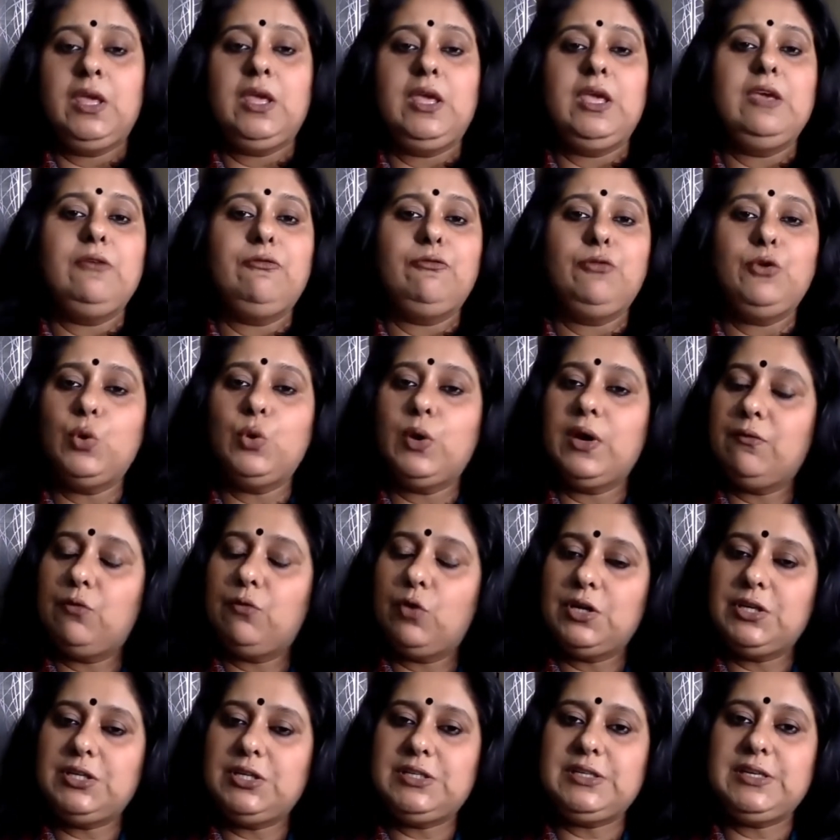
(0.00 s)
if you have
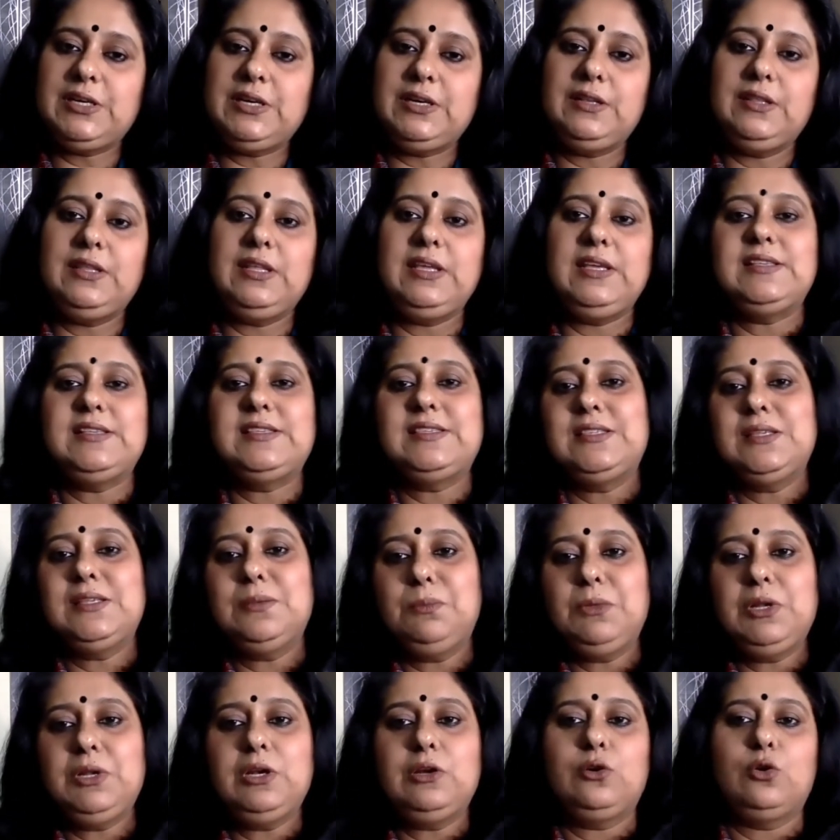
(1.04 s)
audited these
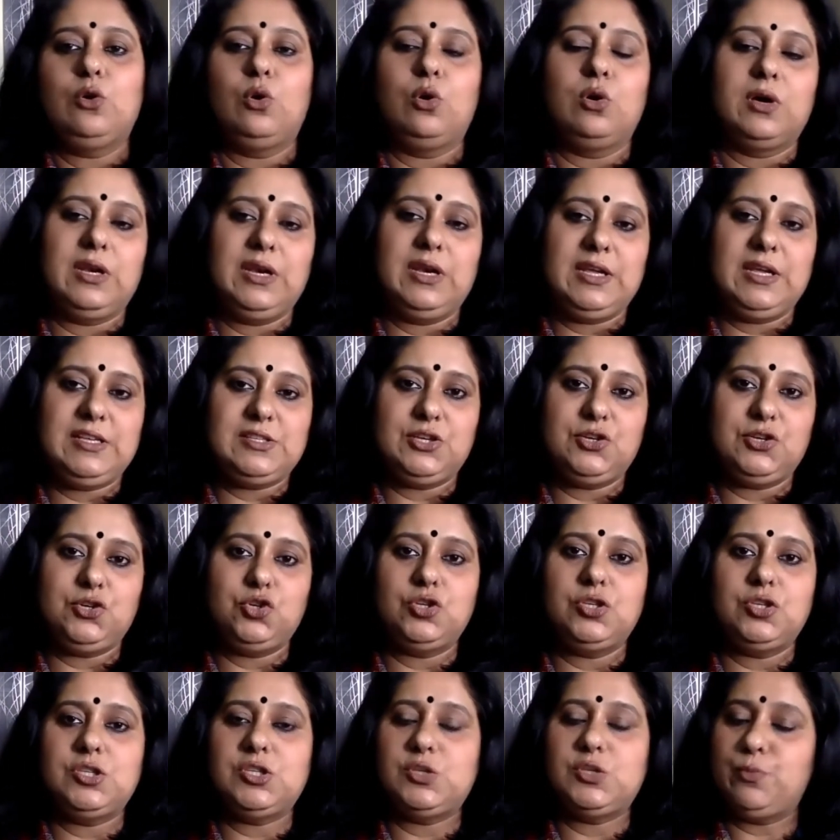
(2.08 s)
similar
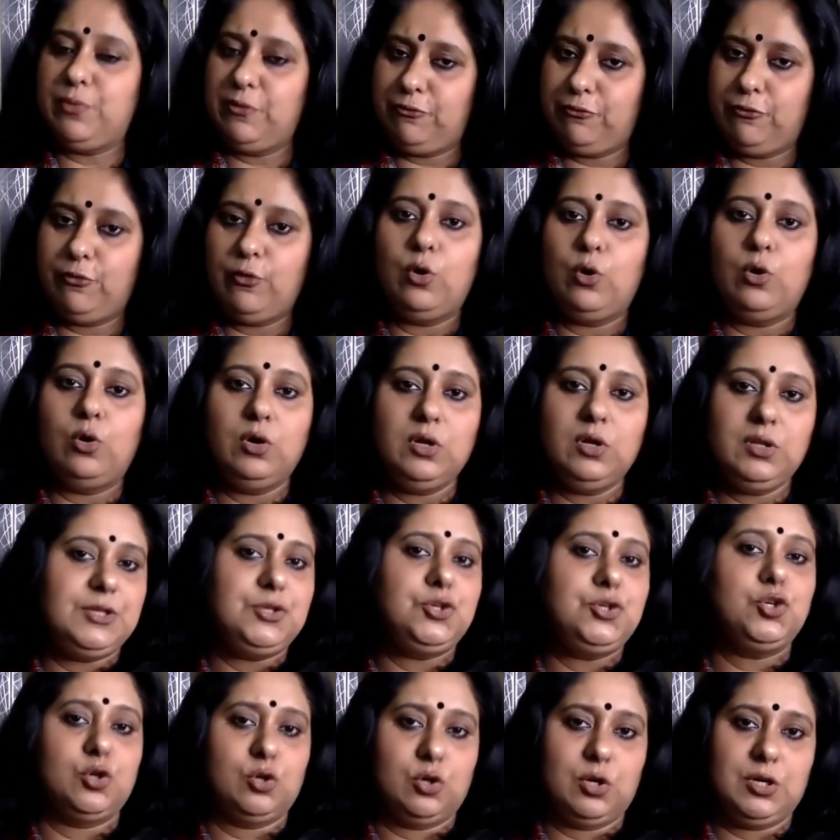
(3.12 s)
organizations before
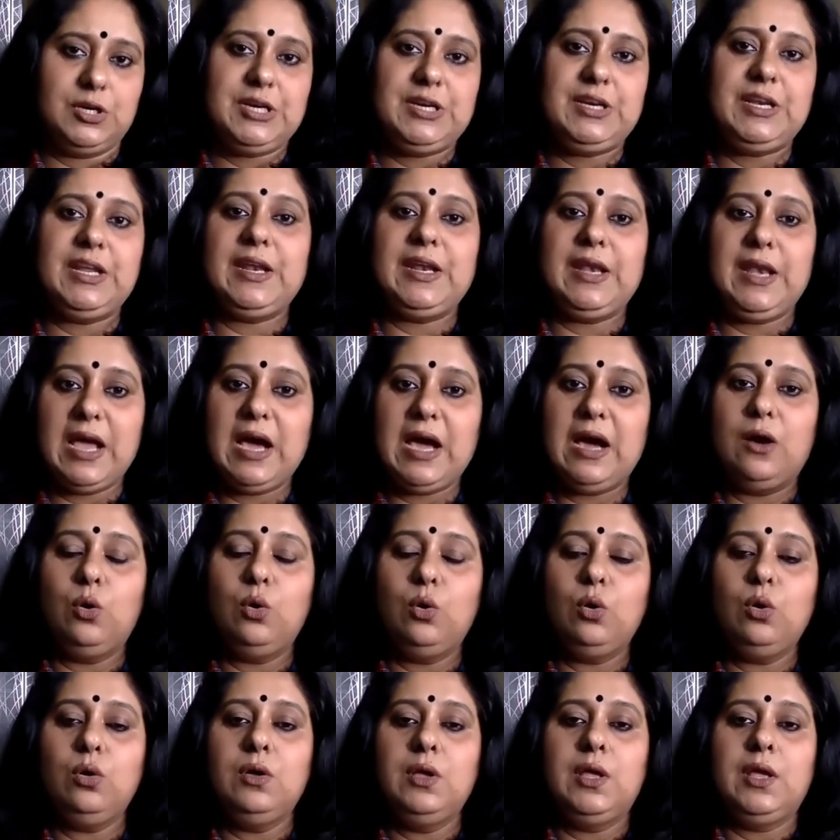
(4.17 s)
that you're auditing
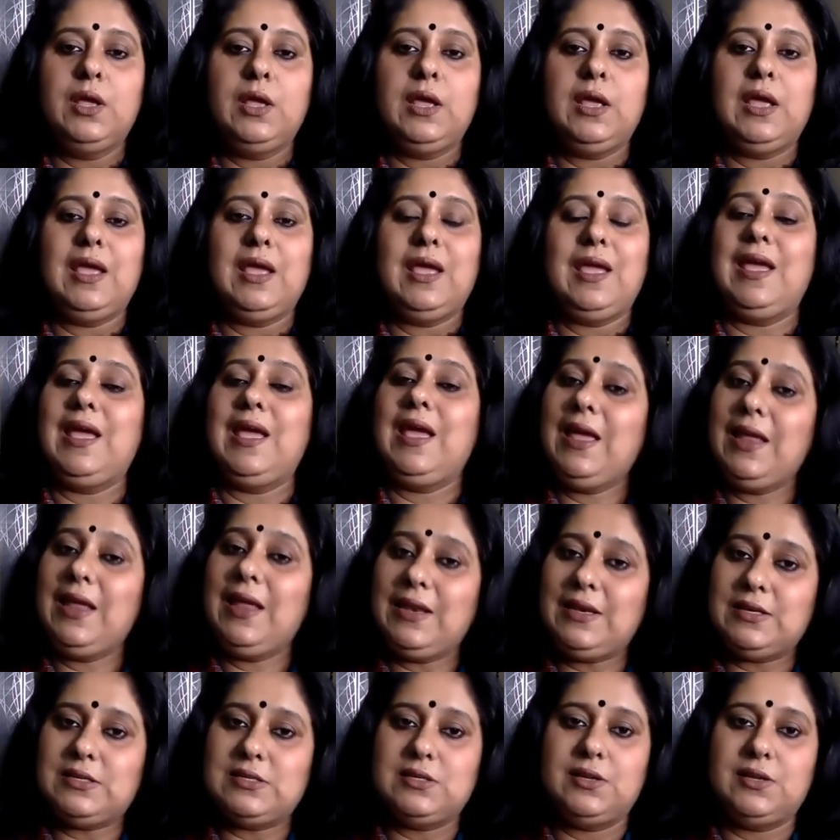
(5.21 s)
now,
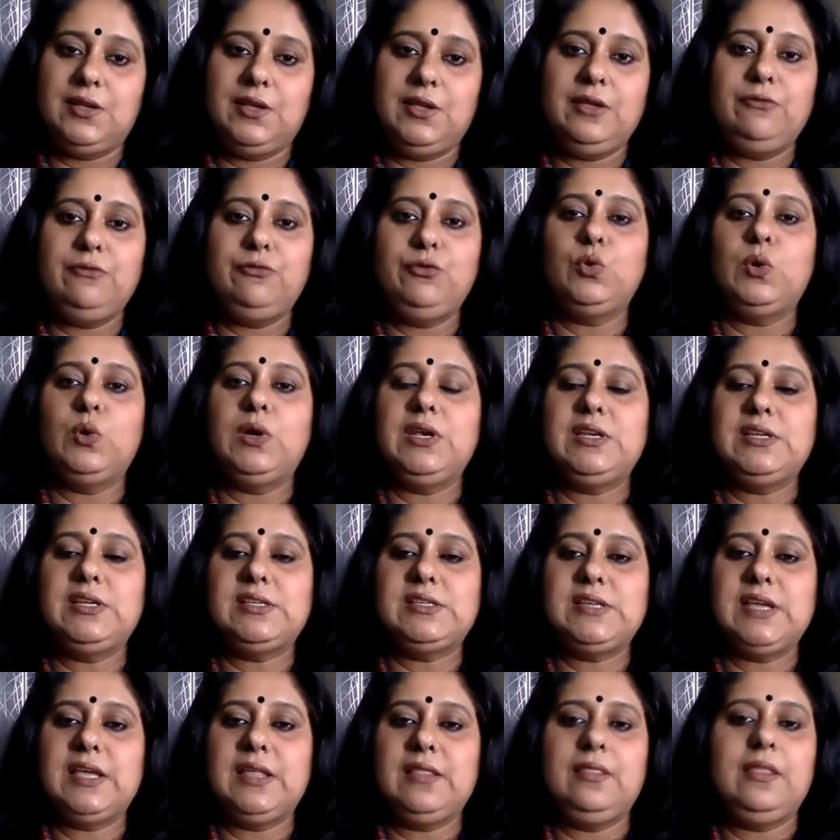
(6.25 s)
and if you
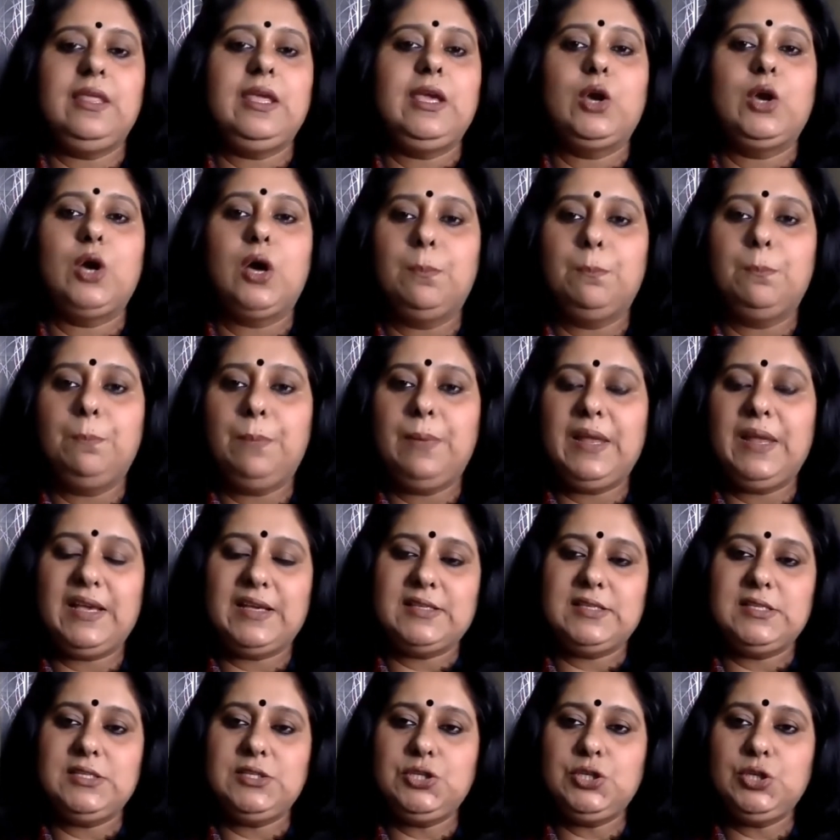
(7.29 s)
understand the
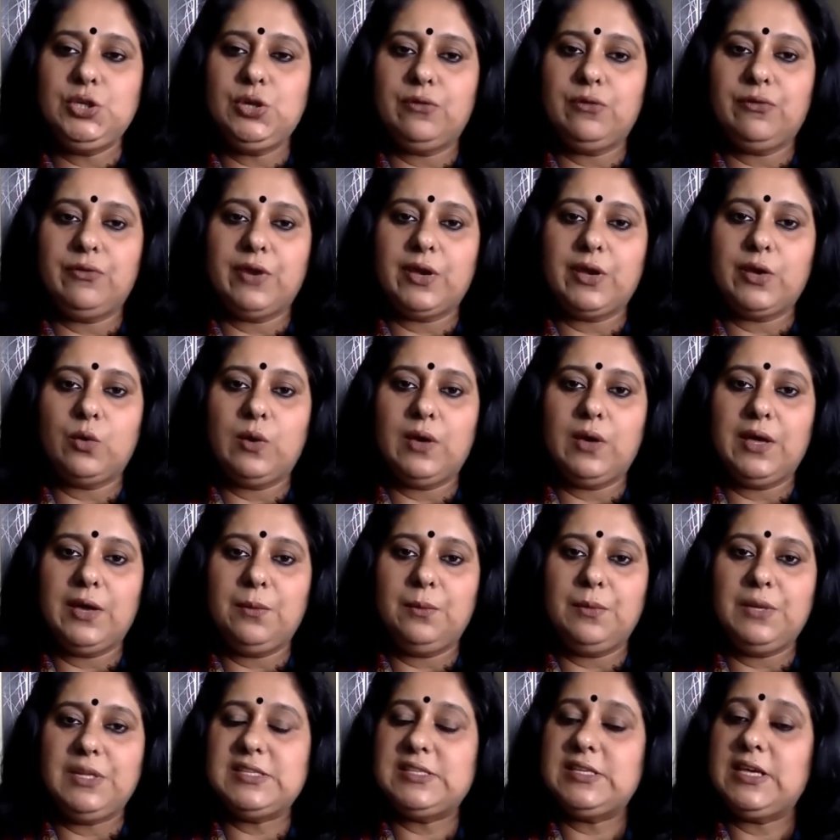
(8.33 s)
complexity of
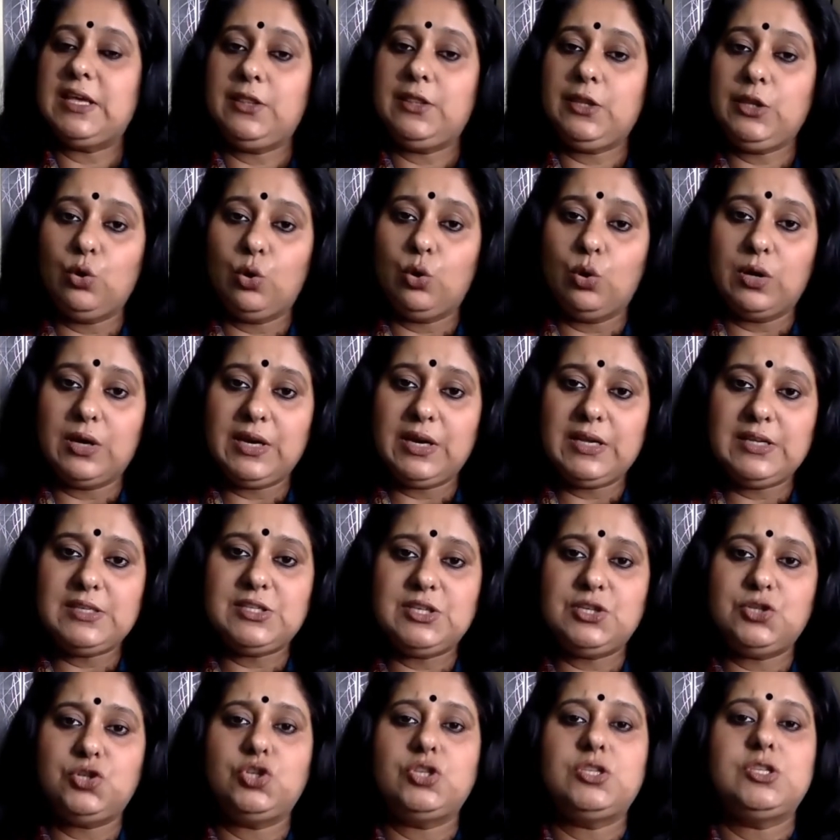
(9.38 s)
requirements and the
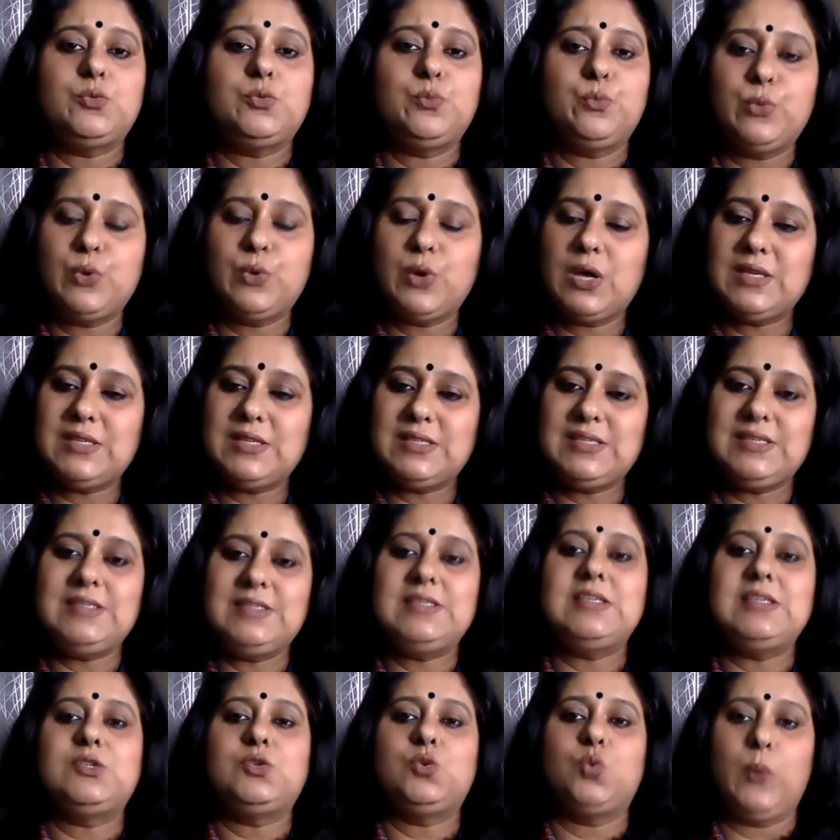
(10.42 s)
organization's
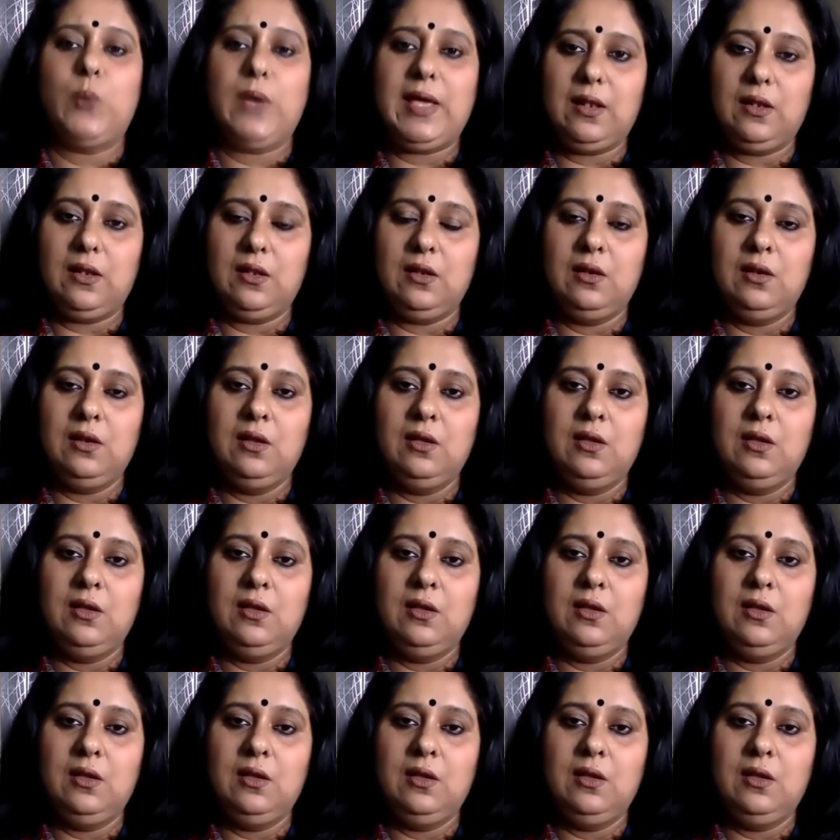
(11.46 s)
processes well,